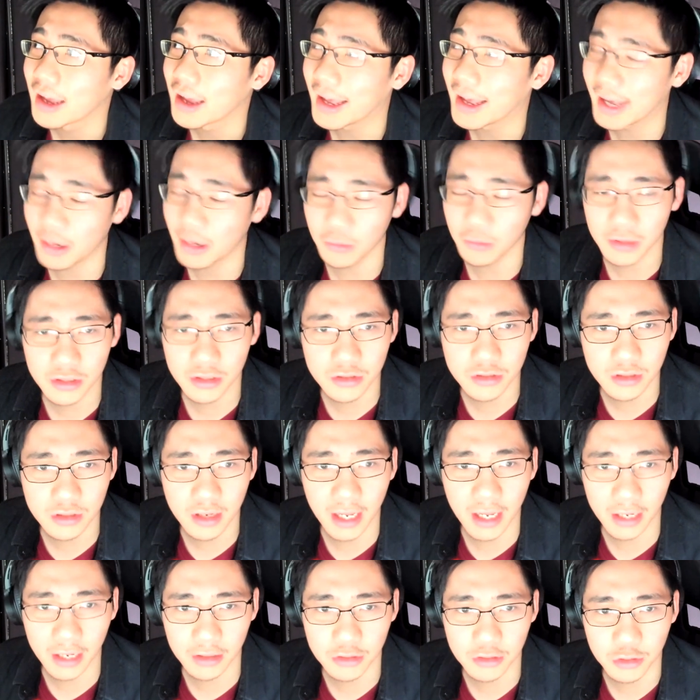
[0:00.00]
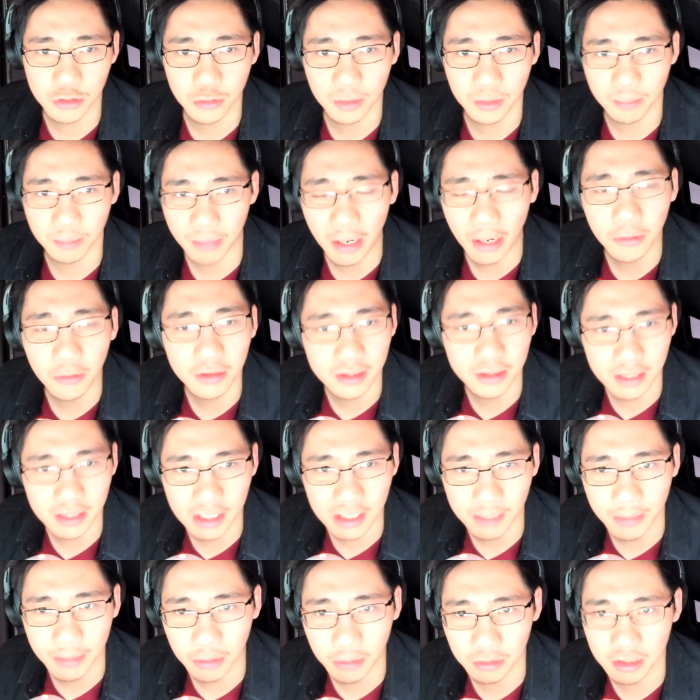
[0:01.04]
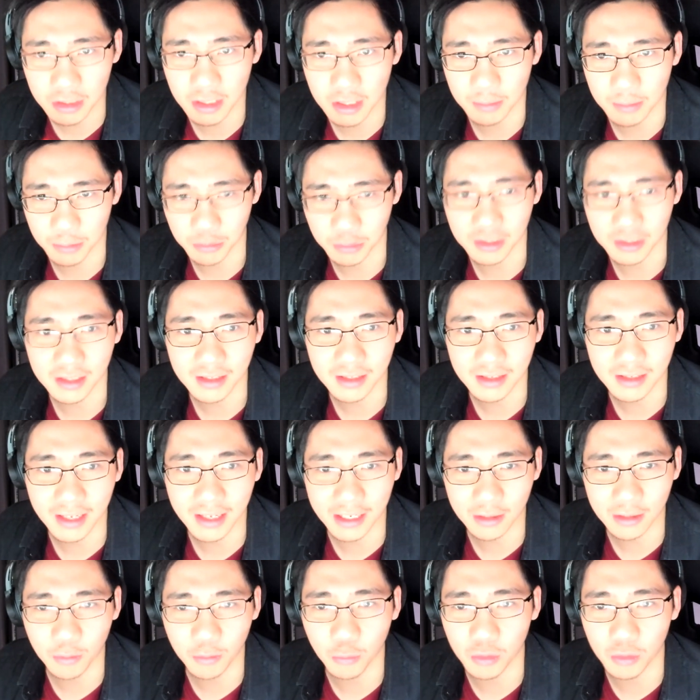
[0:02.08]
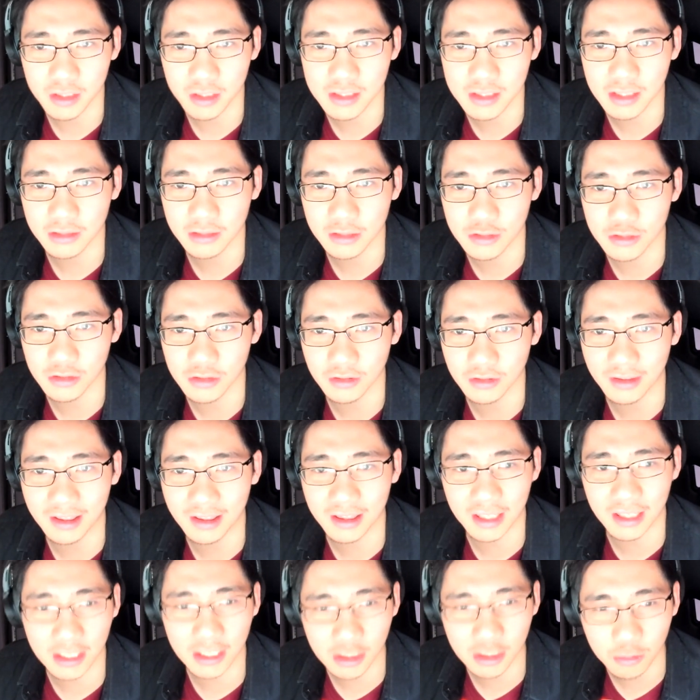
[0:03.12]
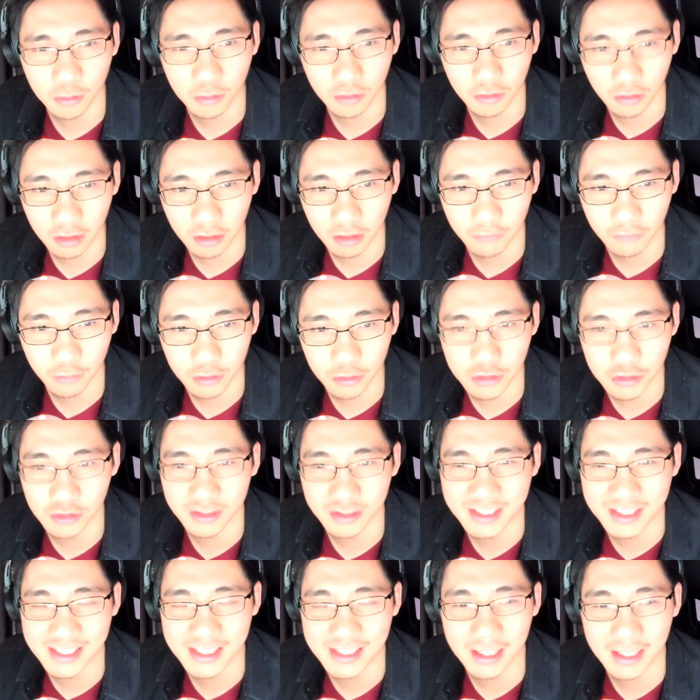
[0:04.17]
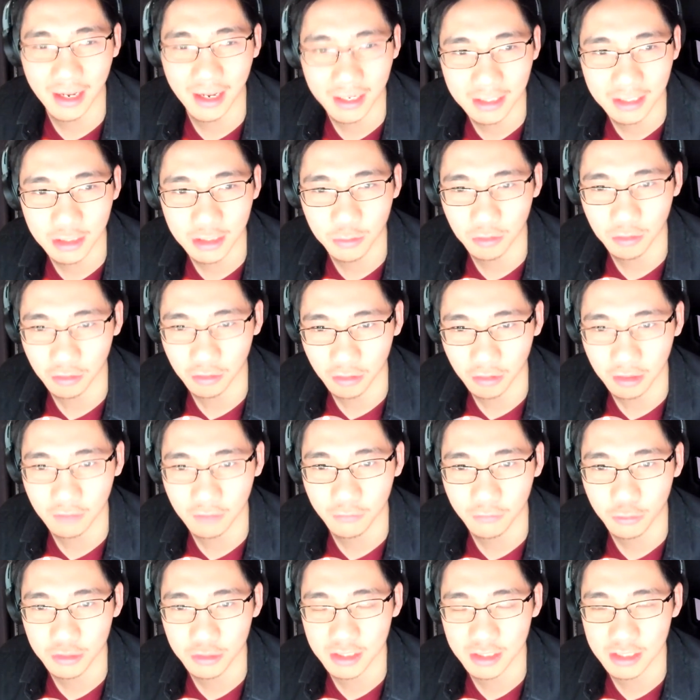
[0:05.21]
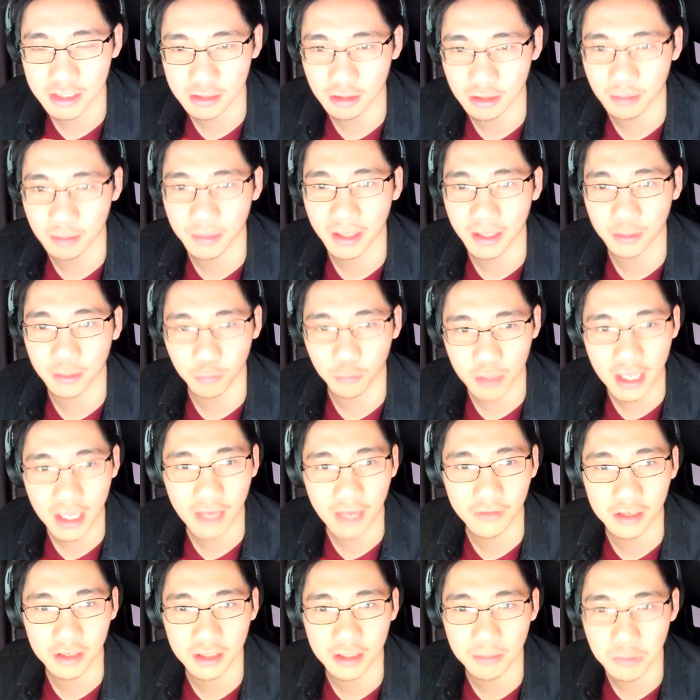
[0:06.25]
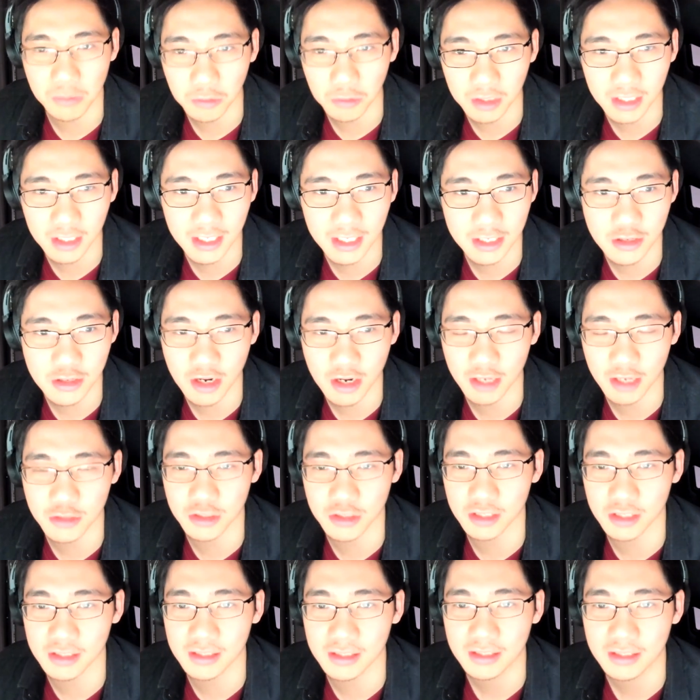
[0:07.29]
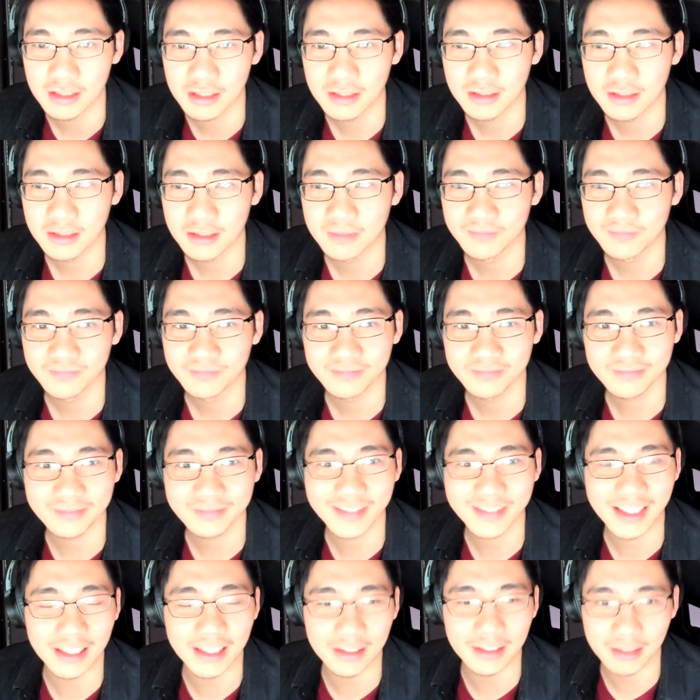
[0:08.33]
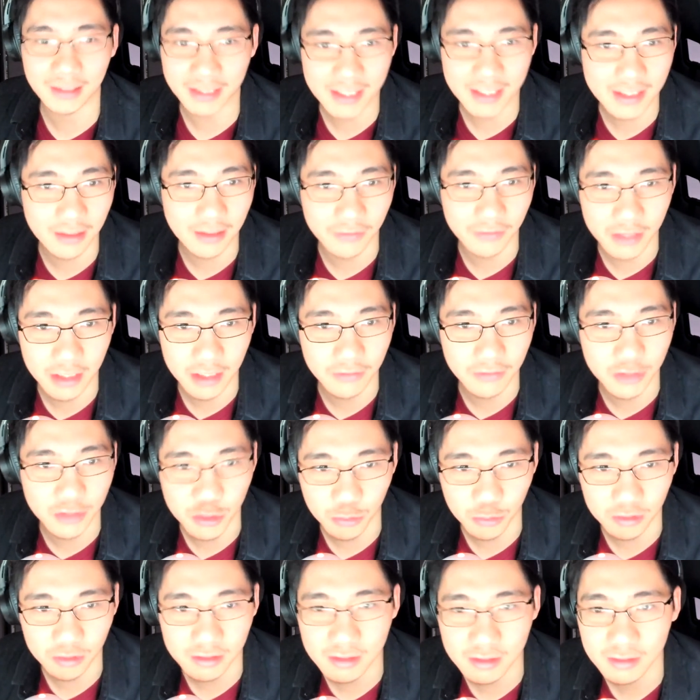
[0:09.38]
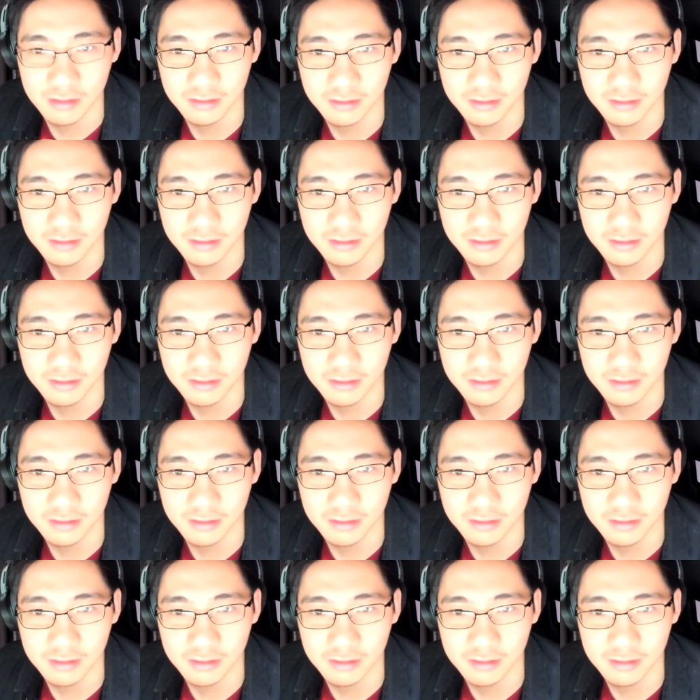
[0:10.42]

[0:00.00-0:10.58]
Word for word: how did how did you and Bouke think about community? Like, was there a certain thing you were looking for, a certain sign you were looking for to determine like we have a community and not just a list of individuals.